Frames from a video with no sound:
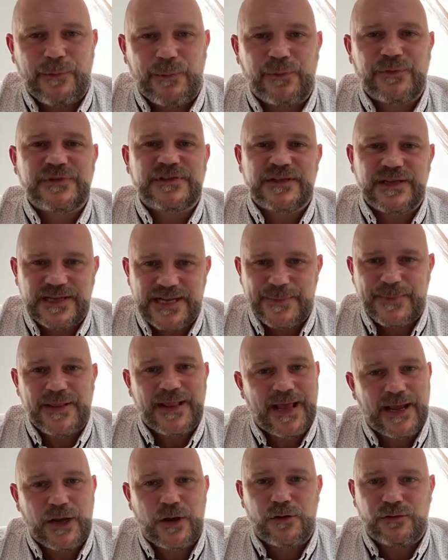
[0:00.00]
We want to limit
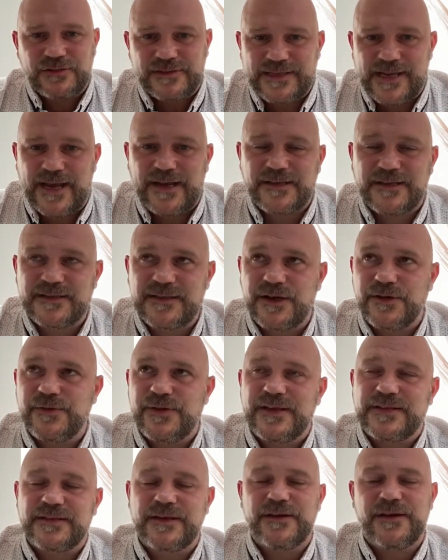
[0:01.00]
that contact. So
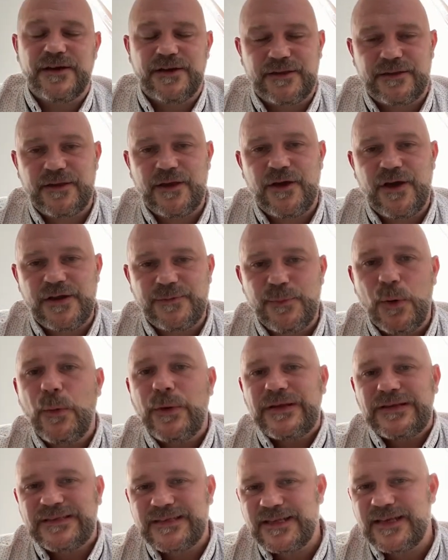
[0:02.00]
there's a third
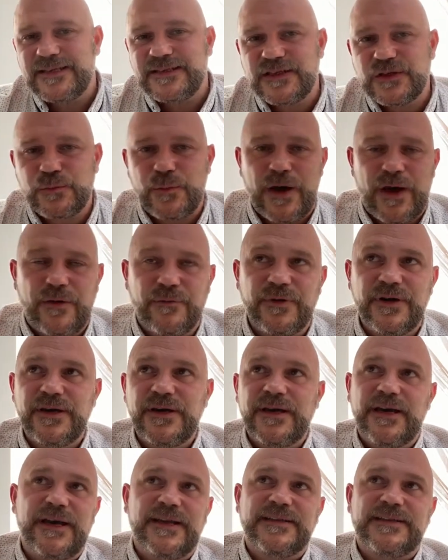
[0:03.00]
point to this as well,
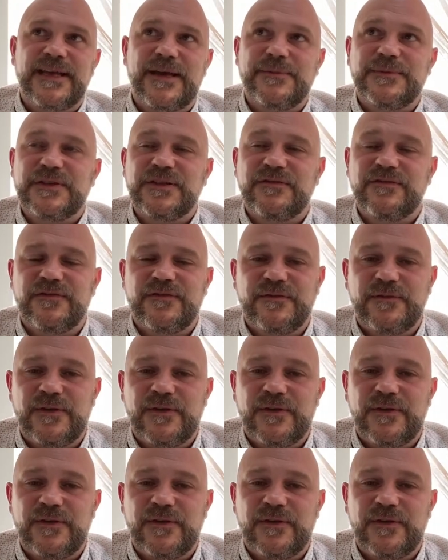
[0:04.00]
in terms of